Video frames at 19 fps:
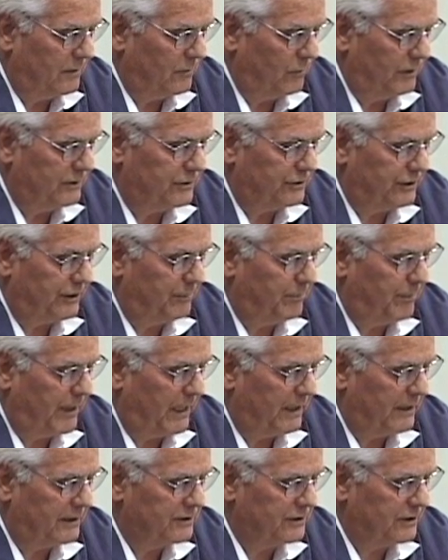When she
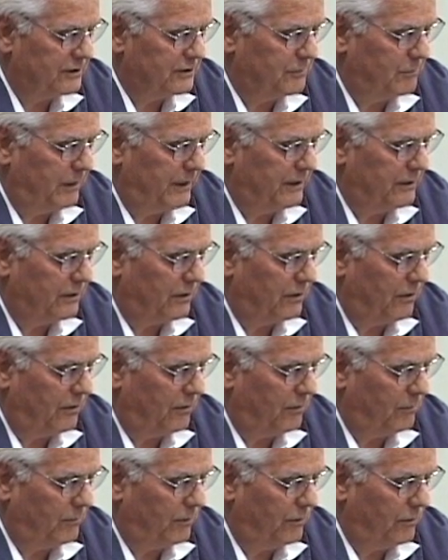banishes me to
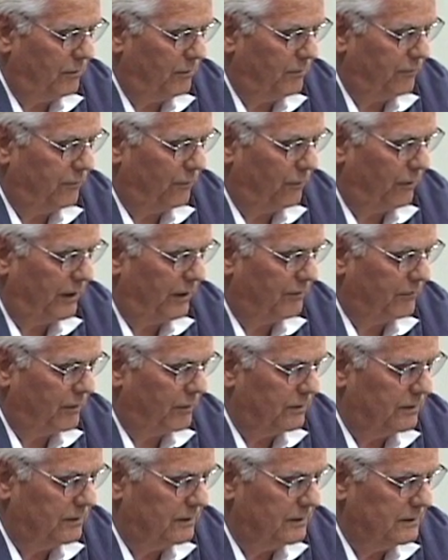homeroom
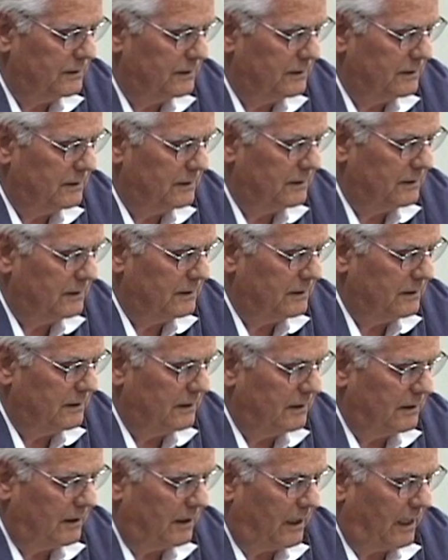forever,
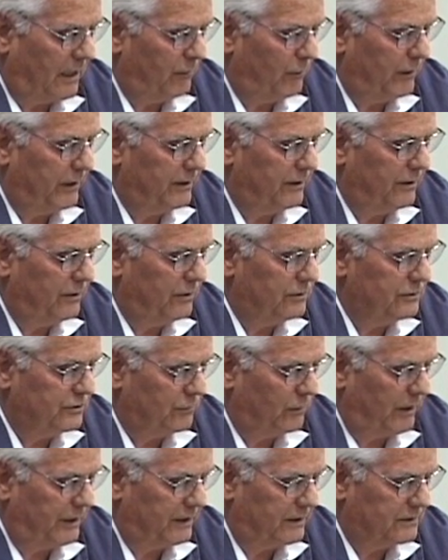I read
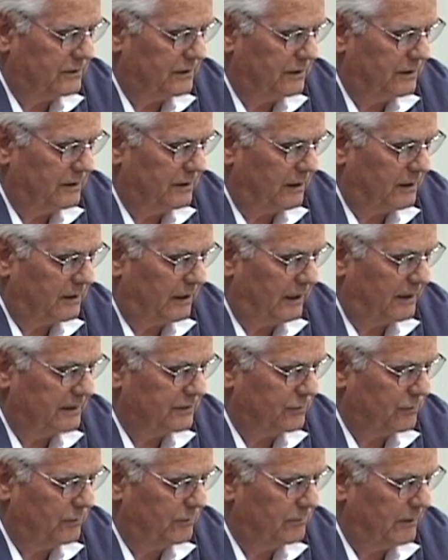Newsweeks in the
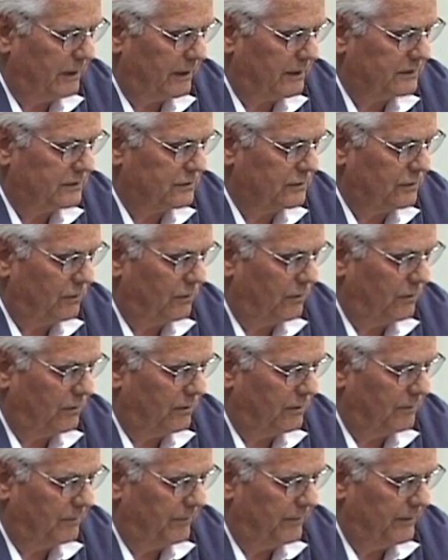classroom next
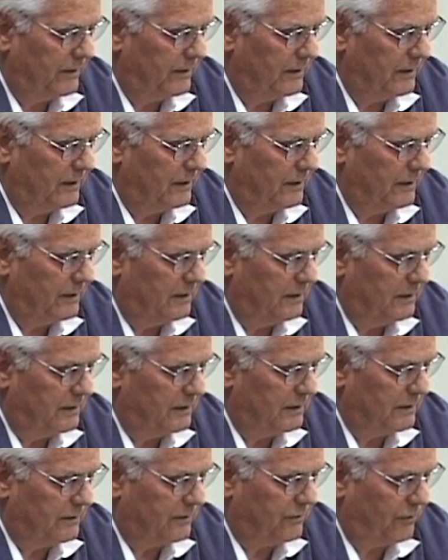door
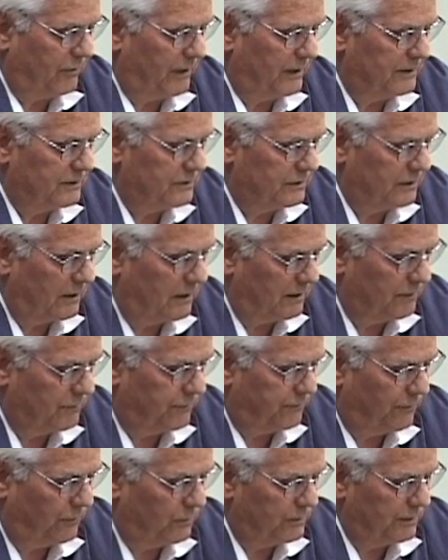and trace
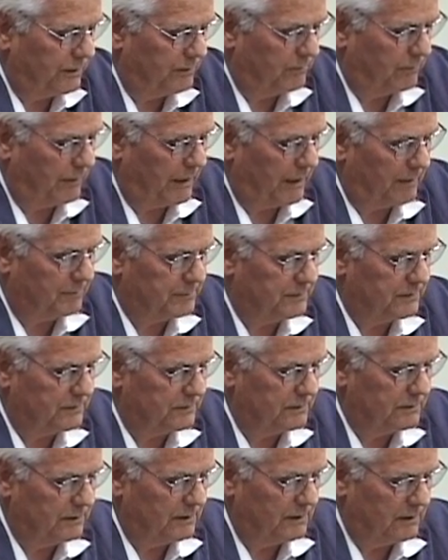unfolding
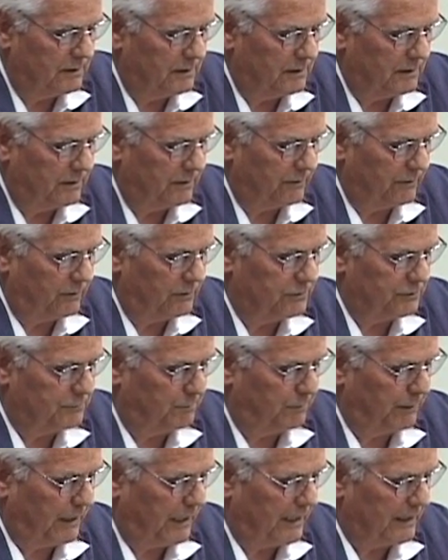maps those
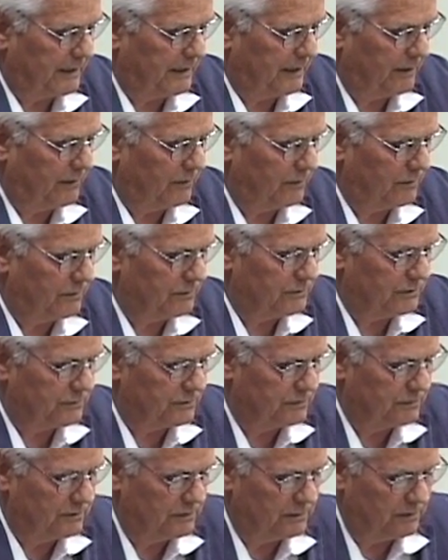black
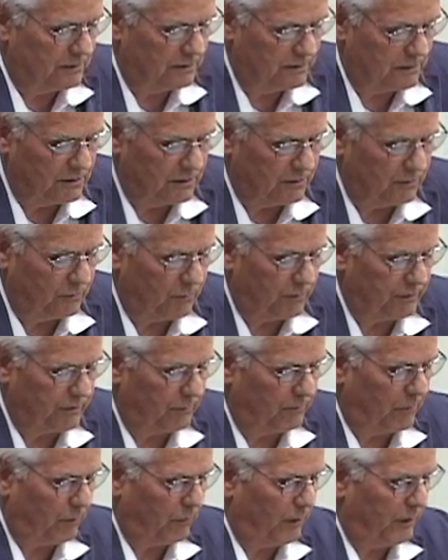arrows where
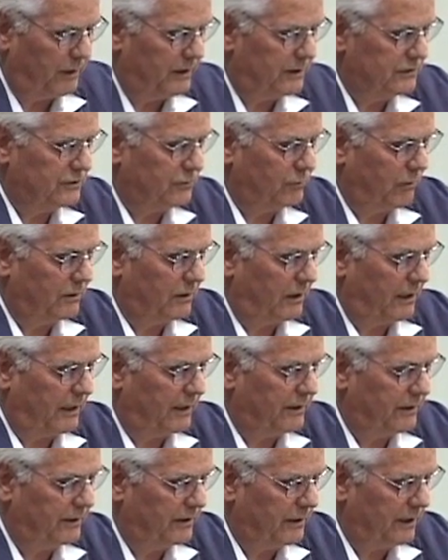the Marines were
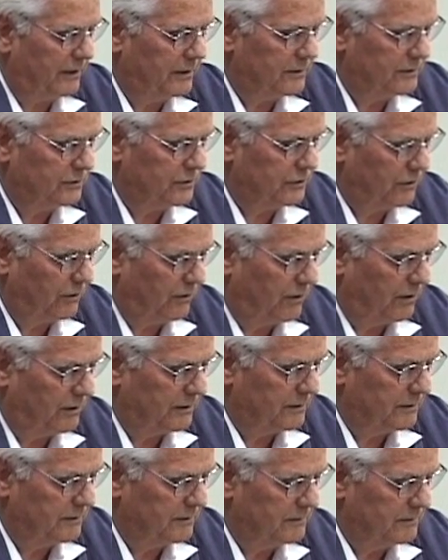landing at
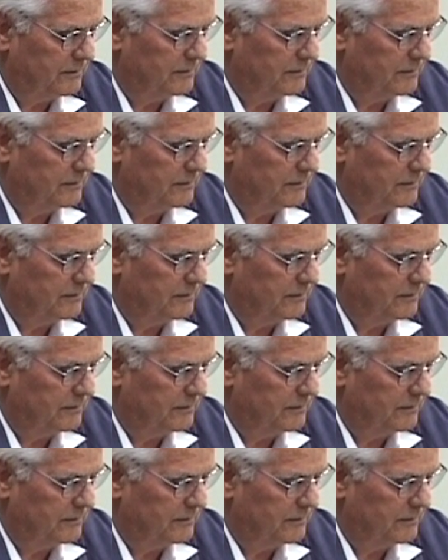Inchon.